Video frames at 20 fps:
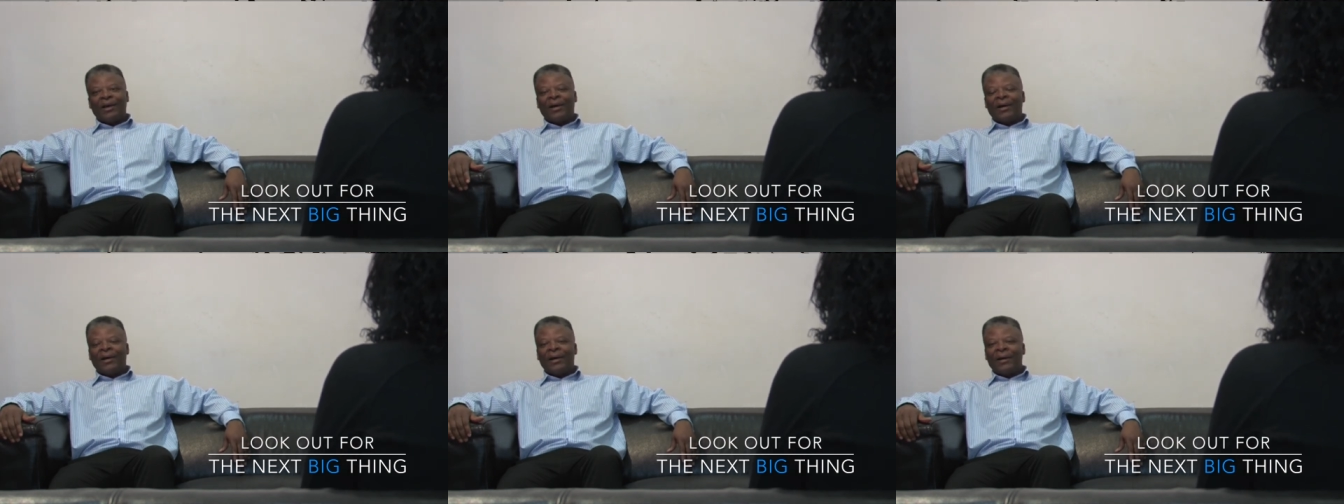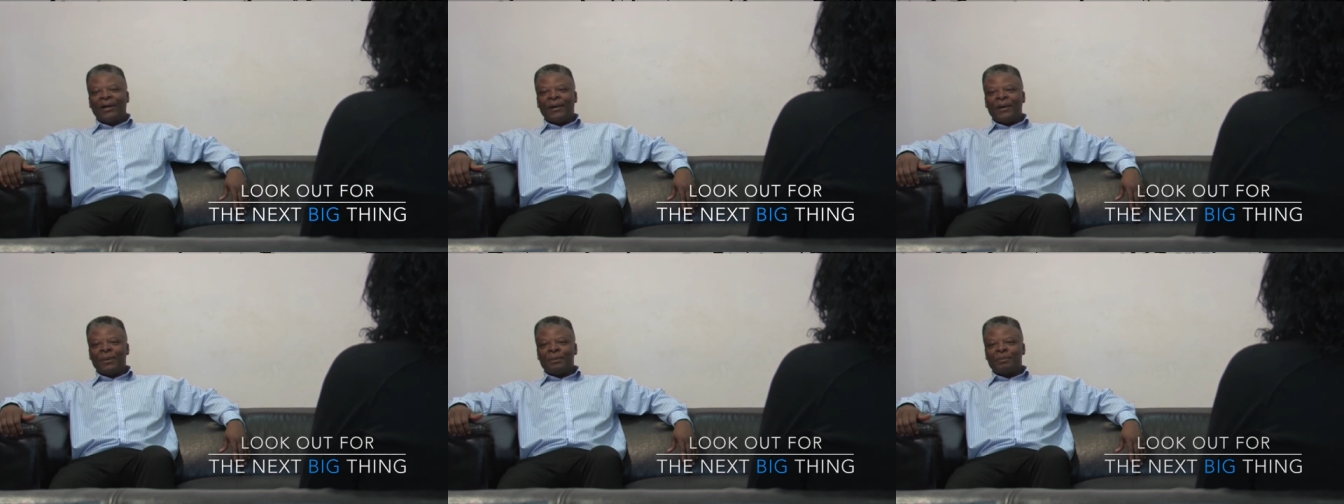
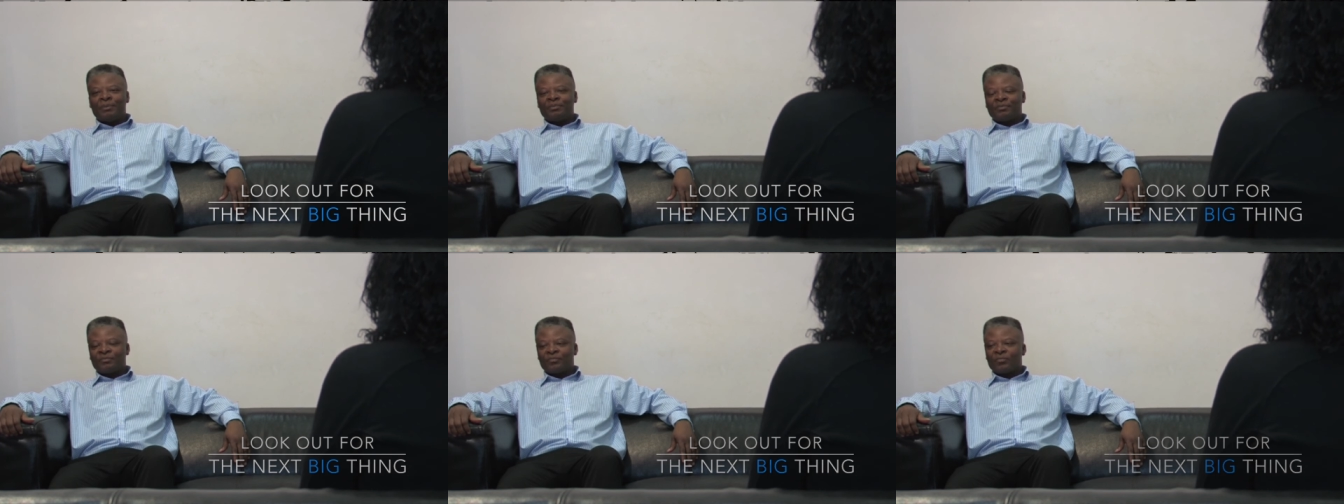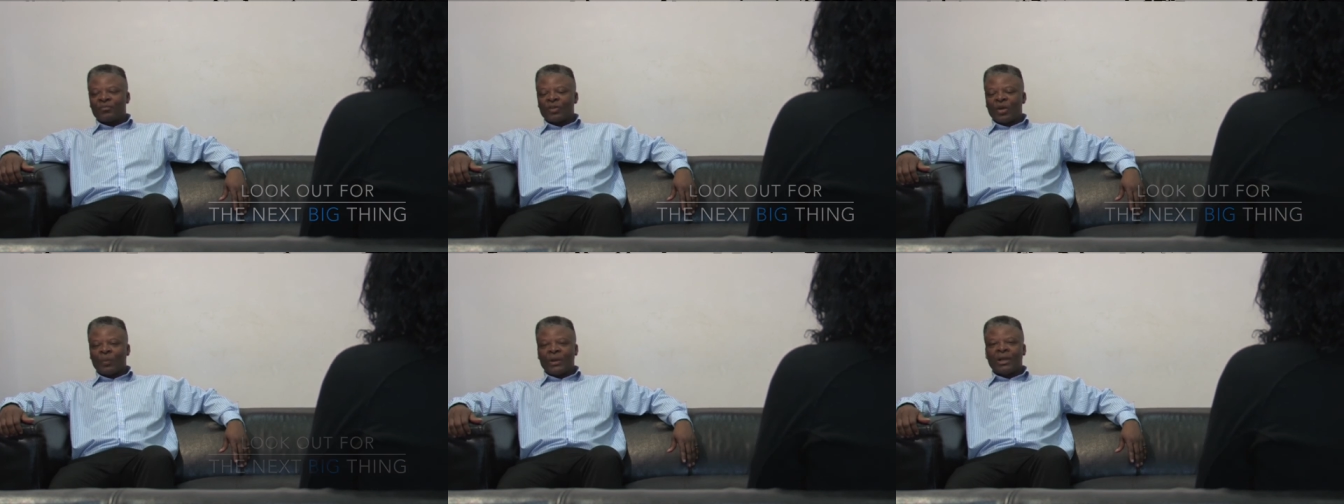
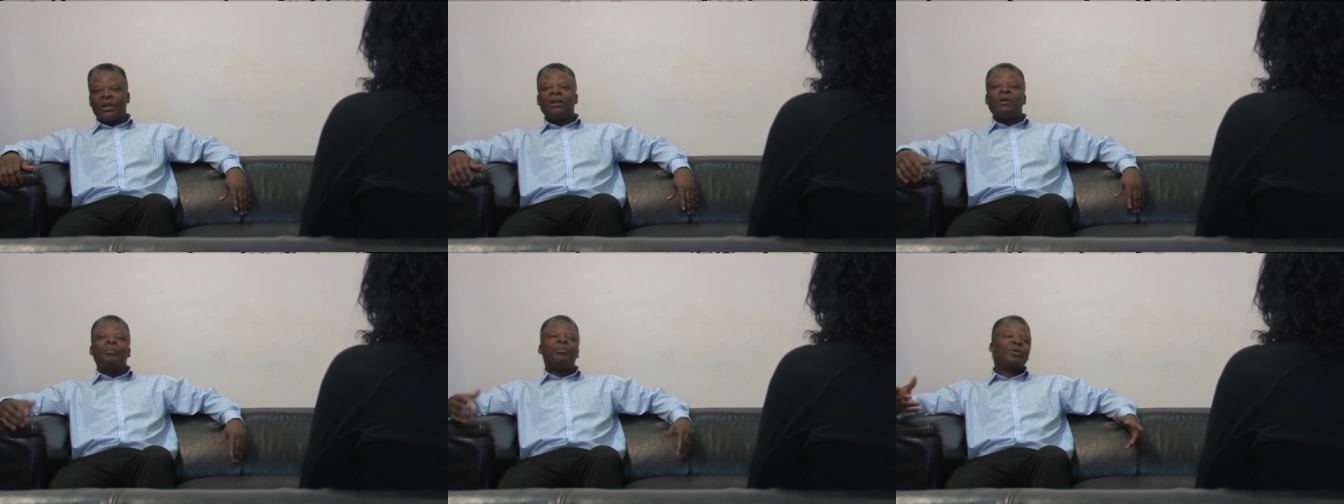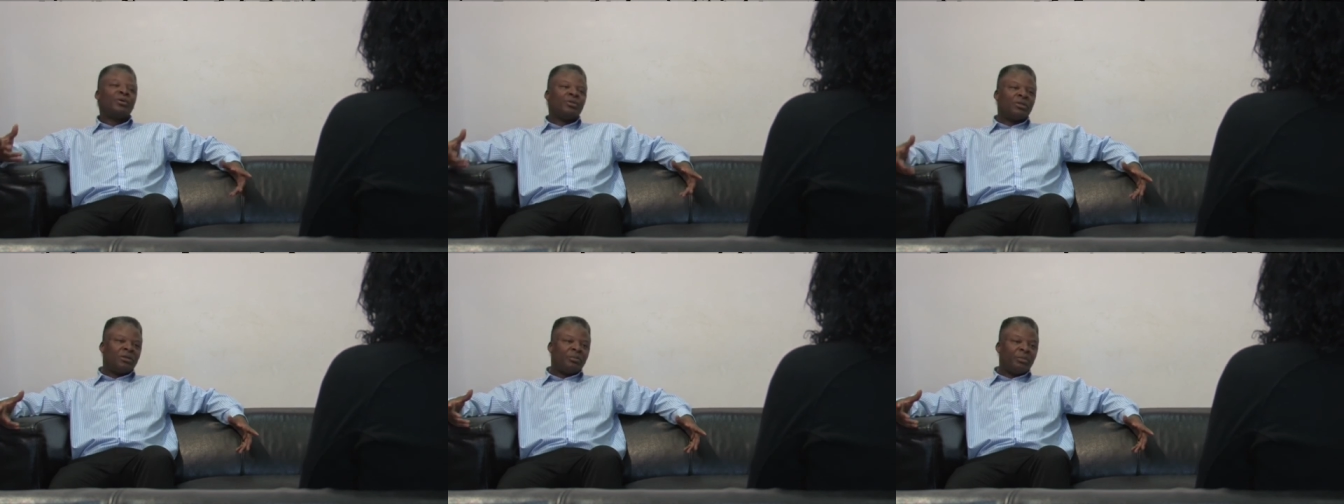We're going to
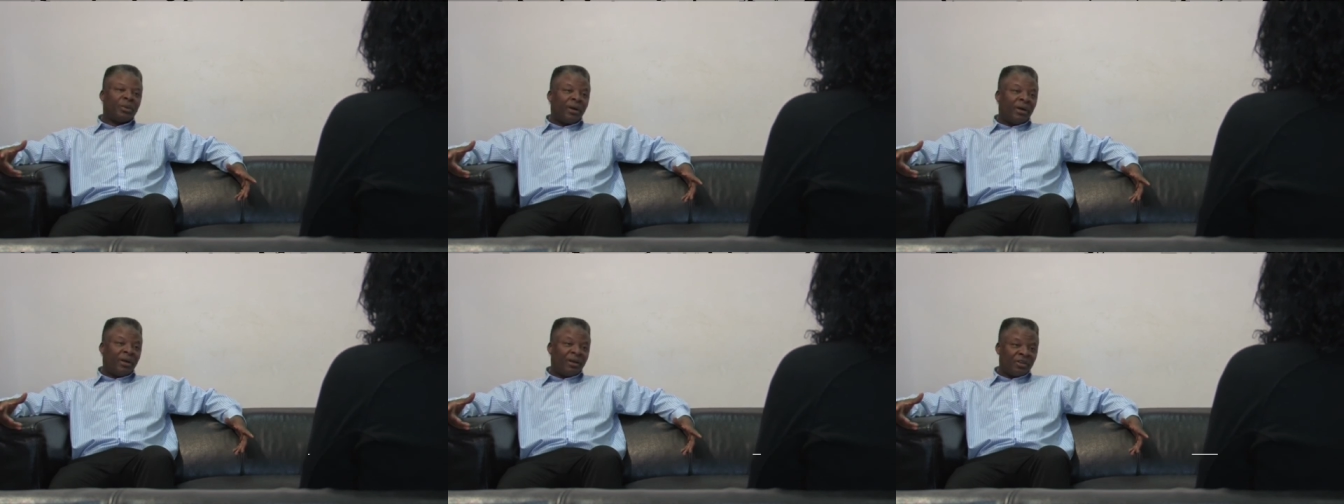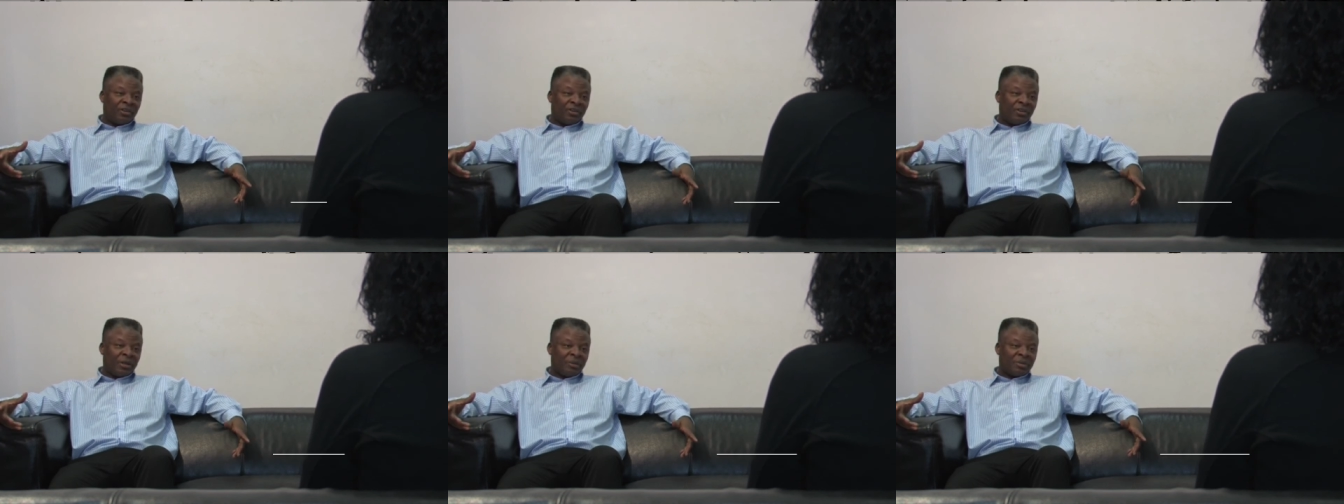build on
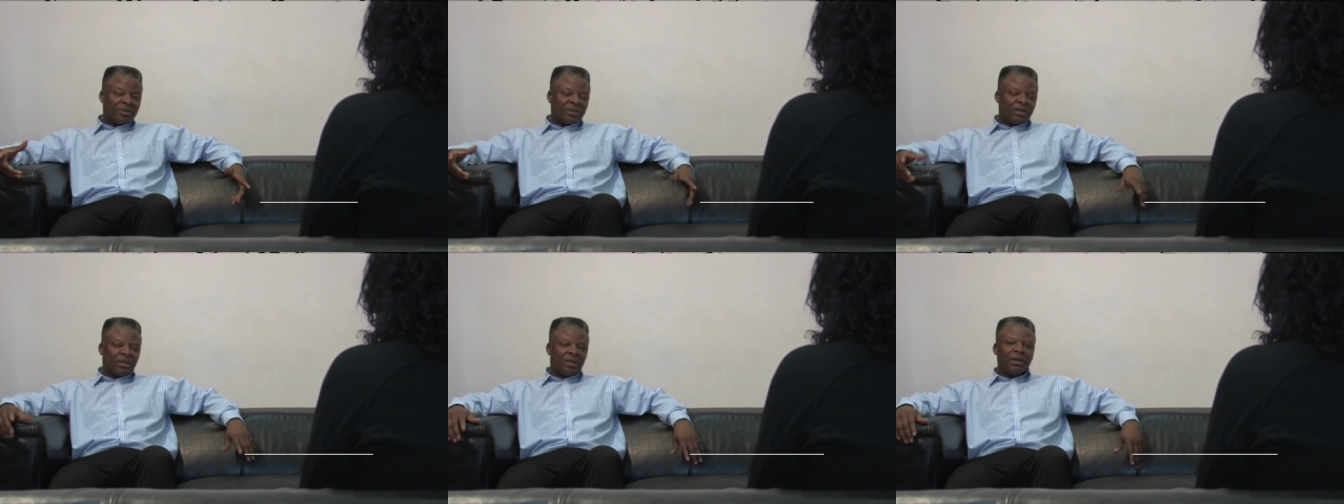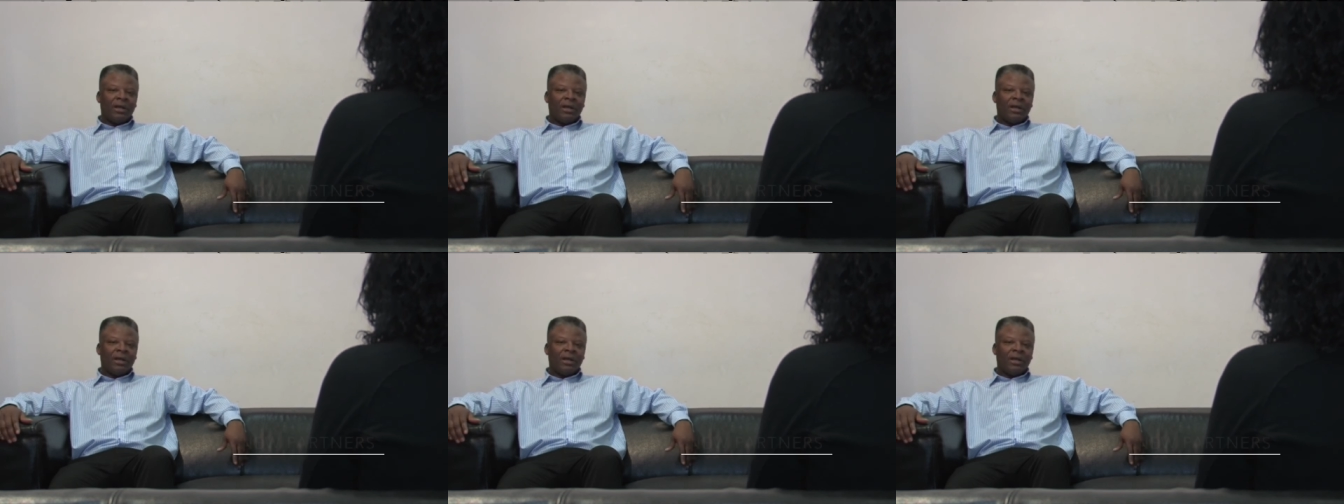partnerships,